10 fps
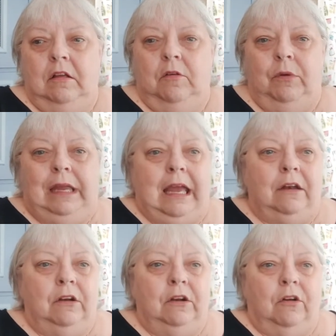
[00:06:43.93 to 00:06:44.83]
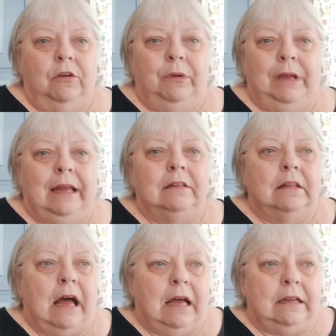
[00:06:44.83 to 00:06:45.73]
we had a we had a
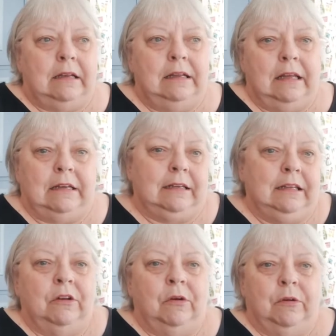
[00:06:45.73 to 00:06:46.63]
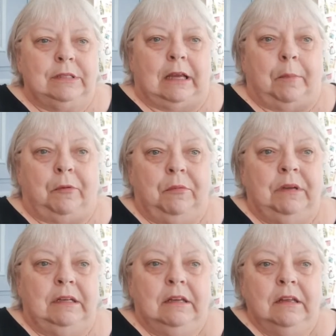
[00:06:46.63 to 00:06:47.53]
lot at a you know it was like a
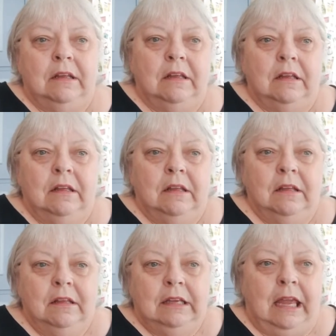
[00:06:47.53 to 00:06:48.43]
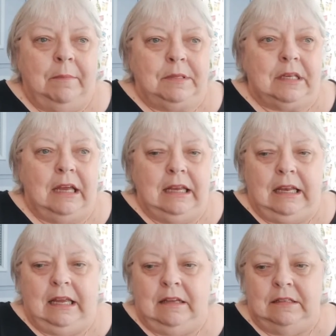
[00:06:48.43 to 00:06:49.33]
permanent campsite
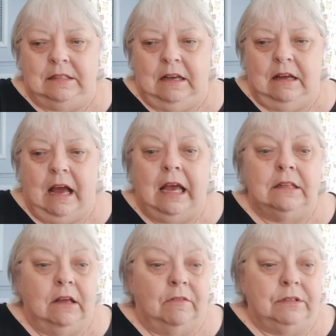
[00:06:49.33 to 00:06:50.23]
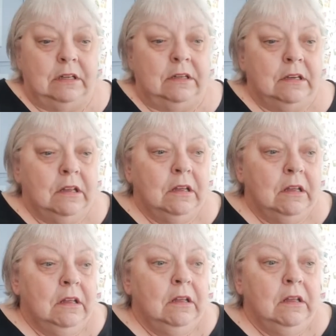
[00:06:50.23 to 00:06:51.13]
and uh, I loved it.
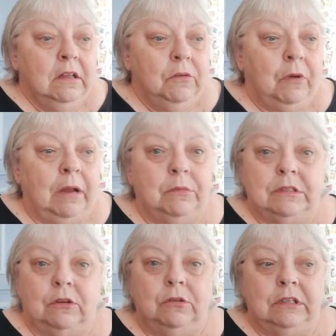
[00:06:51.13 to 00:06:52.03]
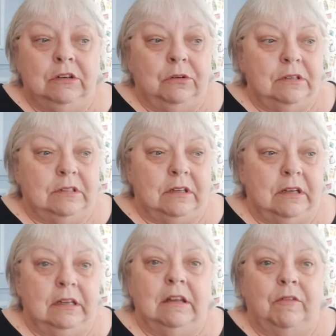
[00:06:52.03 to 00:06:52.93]
Ron wasn't near as
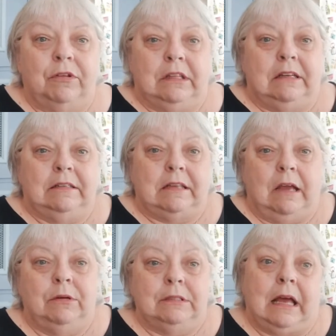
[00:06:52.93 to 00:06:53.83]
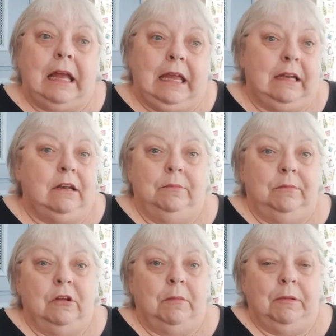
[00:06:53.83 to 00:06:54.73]
uh, in love with it as I was. I had it
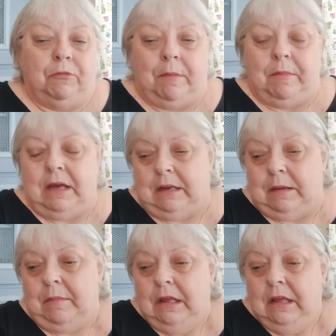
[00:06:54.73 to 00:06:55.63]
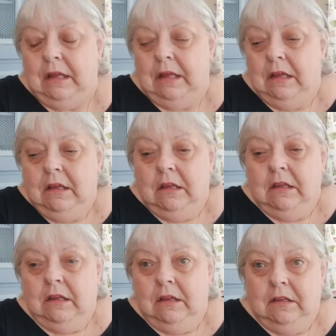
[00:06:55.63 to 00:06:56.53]
long before I met him.
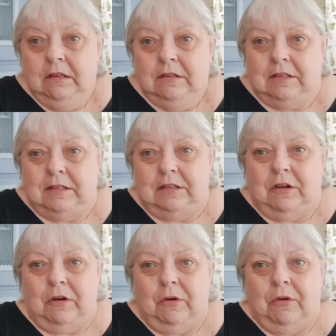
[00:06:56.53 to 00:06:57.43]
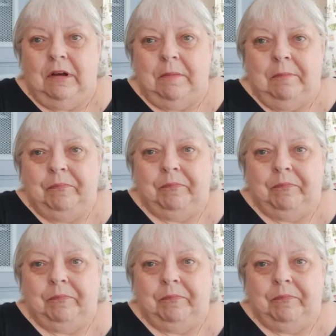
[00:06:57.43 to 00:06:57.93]
So um,